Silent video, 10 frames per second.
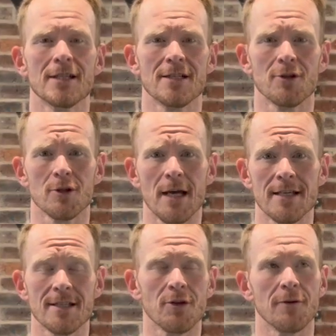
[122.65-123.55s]
as
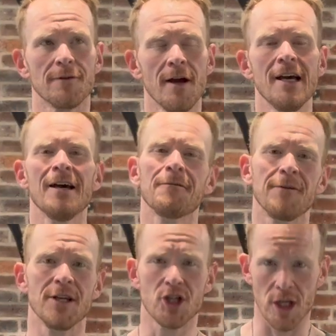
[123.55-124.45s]
a sort of
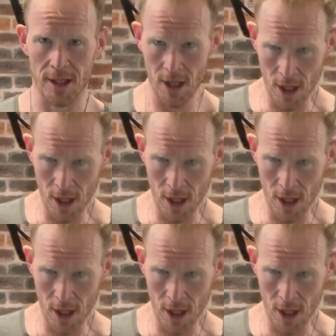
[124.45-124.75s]
finishing